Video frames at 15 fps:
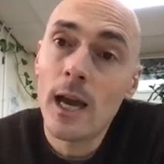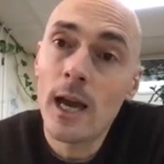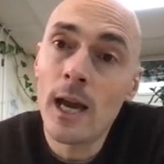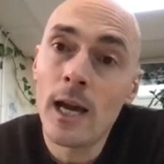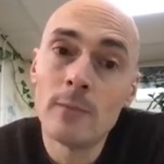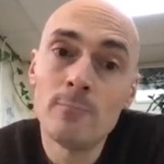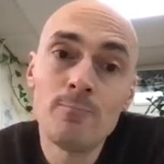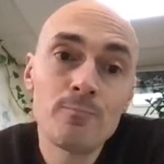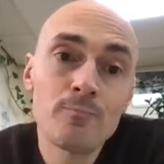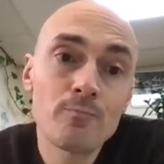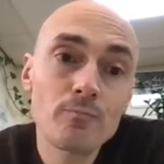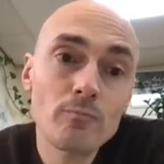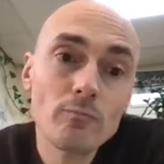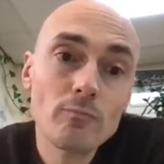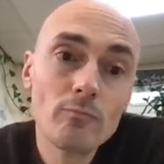
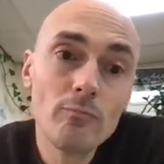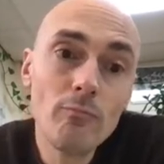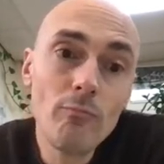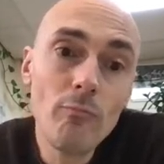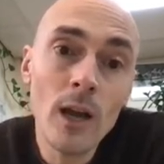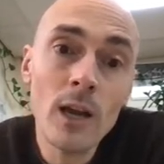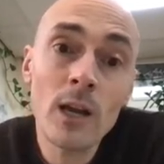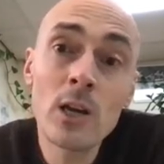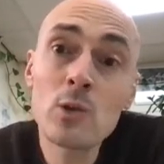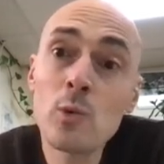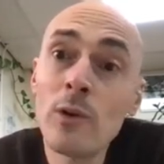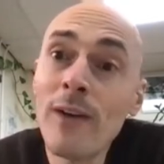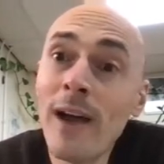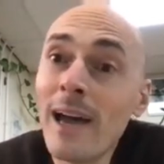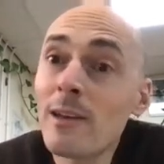Because
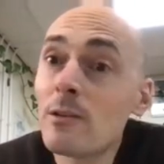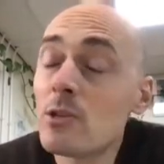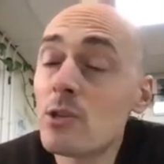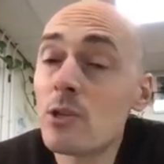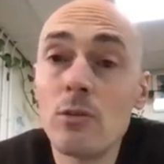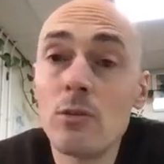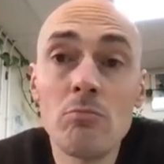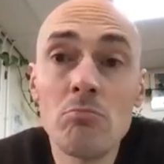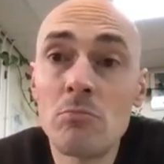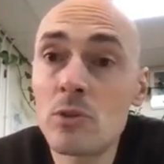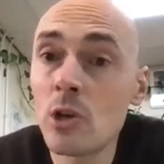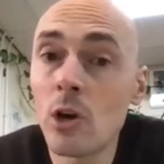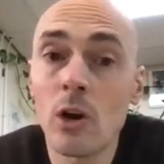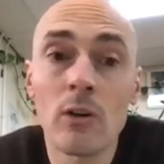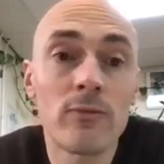we've had
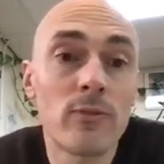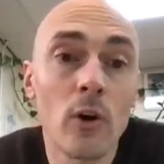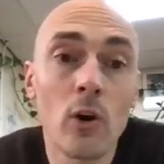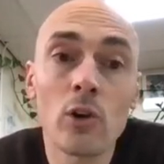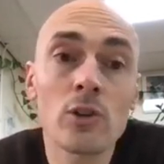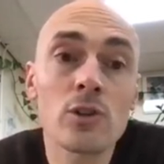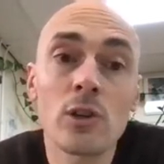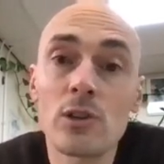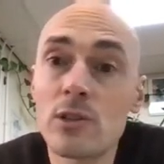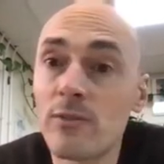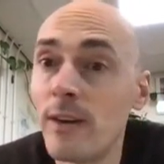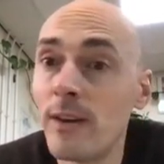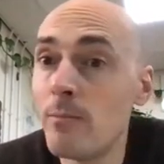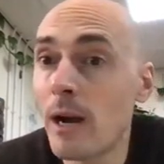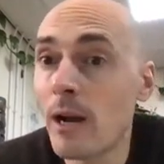sort of all sorts of
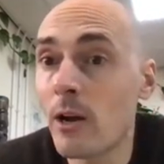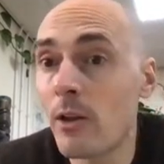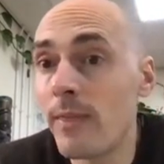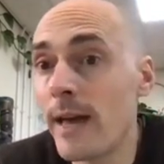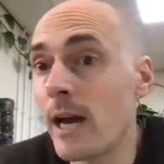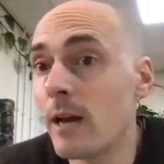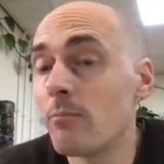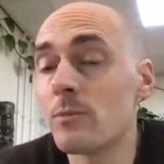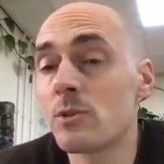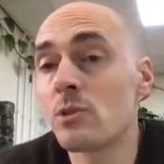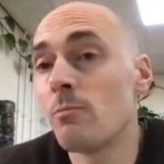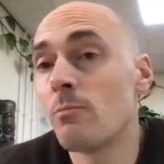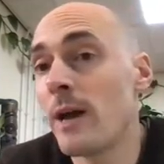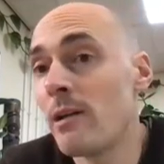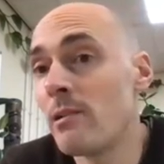feedback on that.
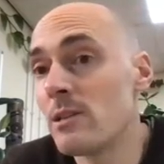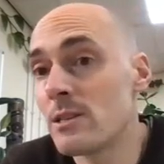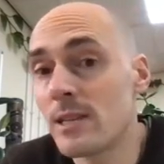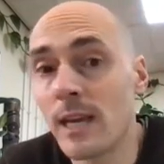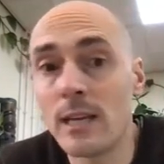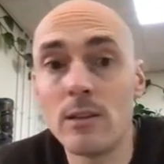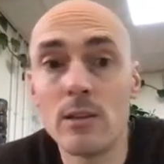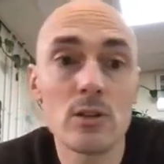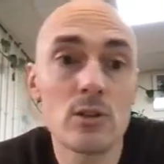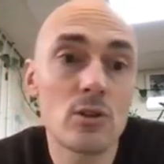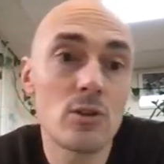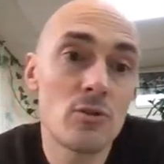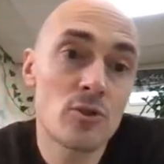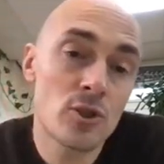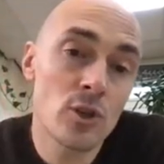Some parents saying they're
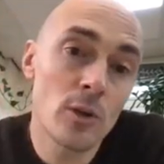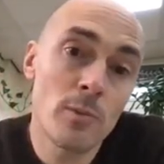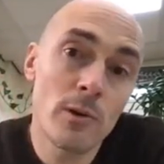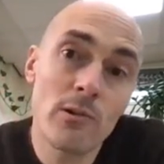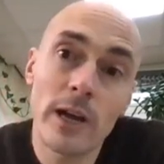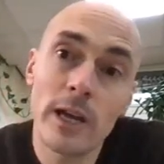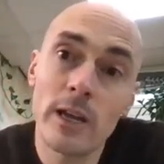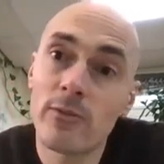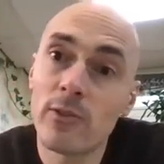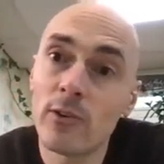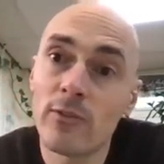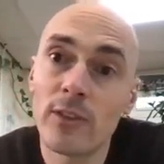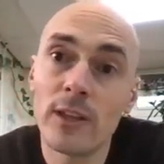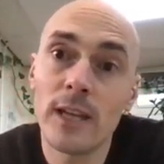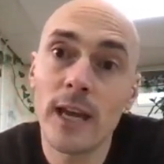super grateful
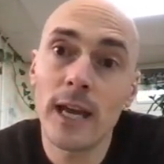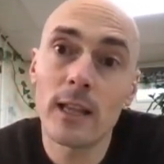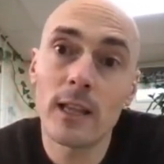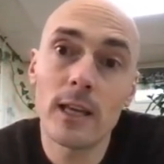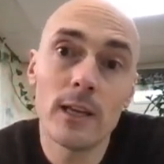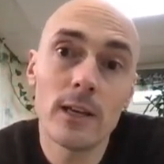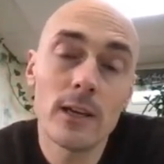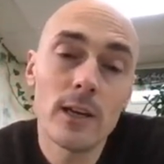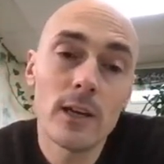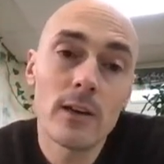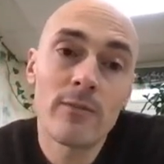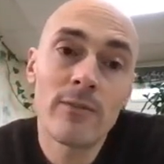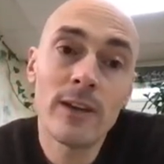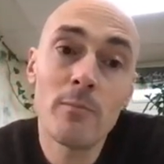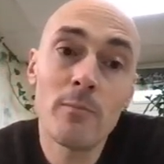for the daily
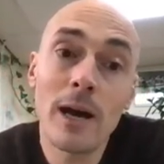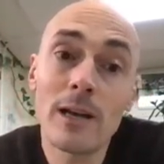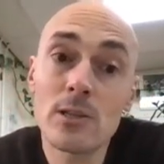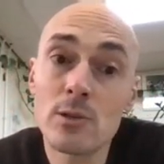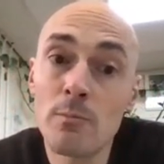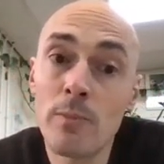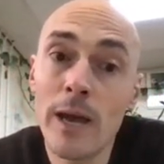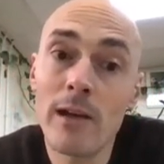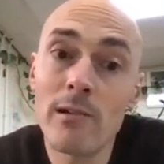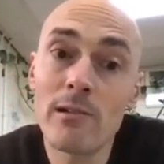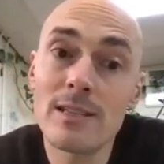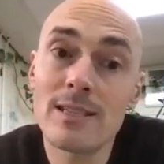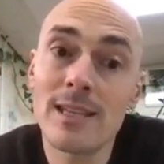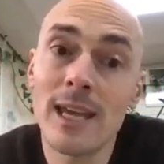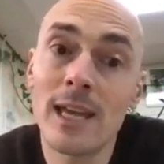feedback. Some
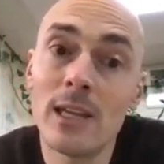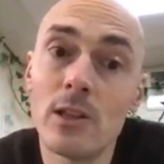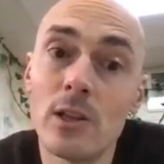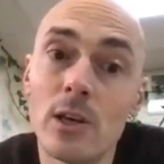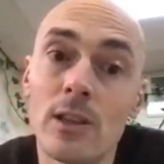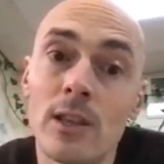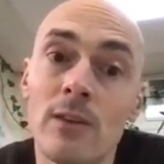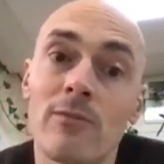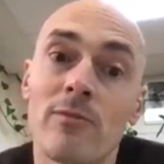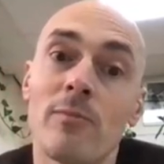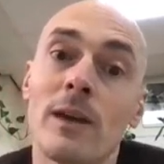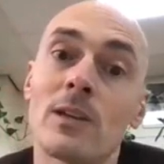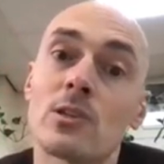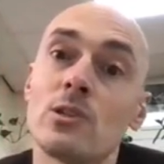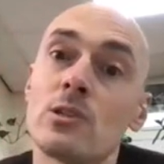parents saying that the
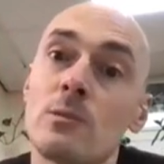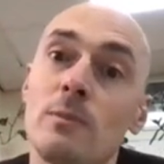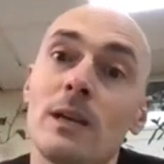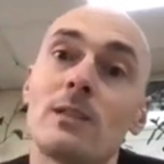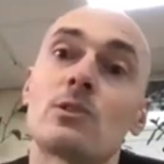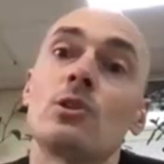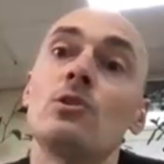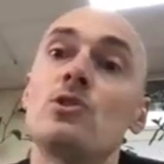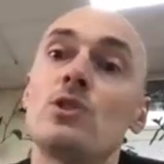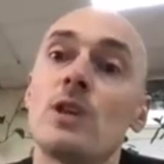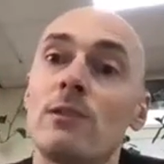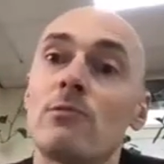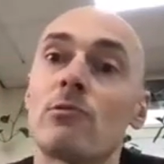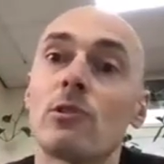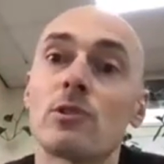information is a bit too
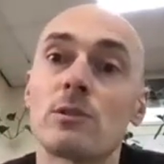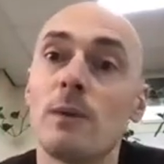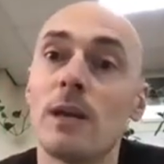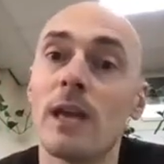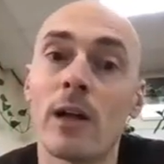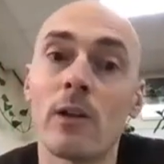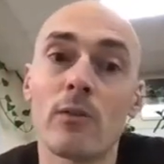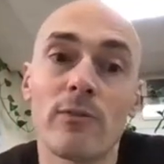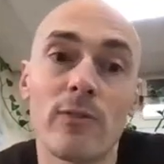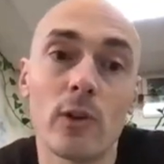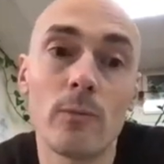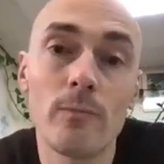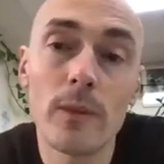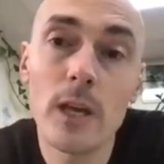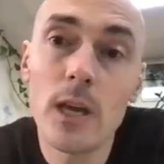general to be
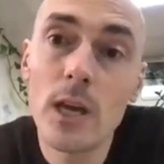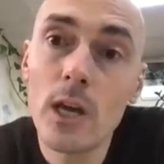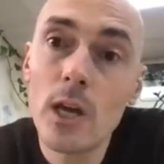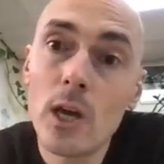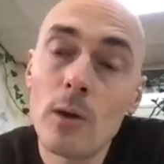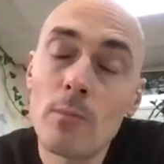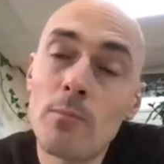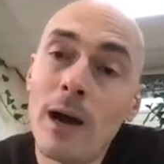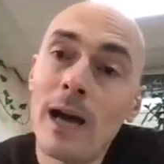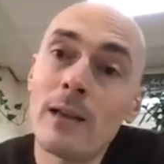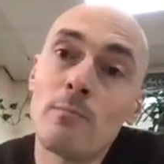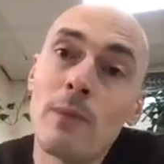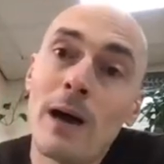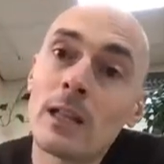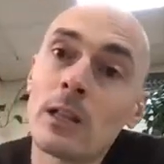helpful.
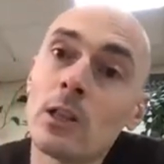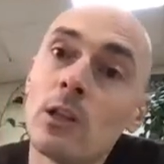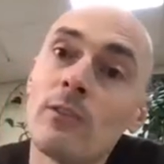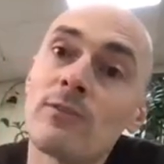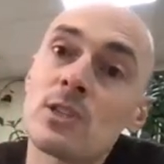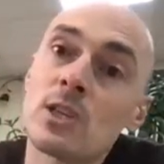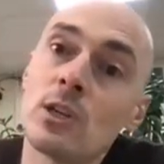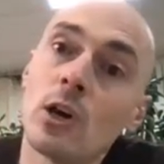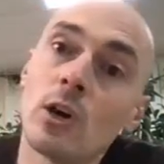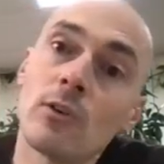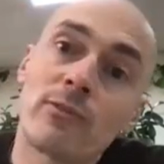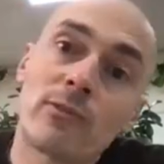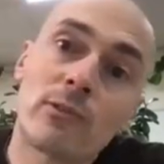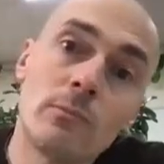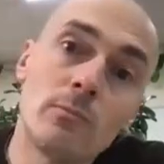But I'd love to know
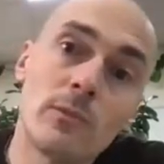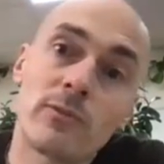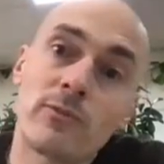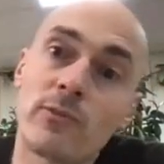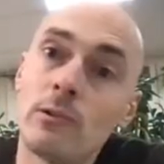from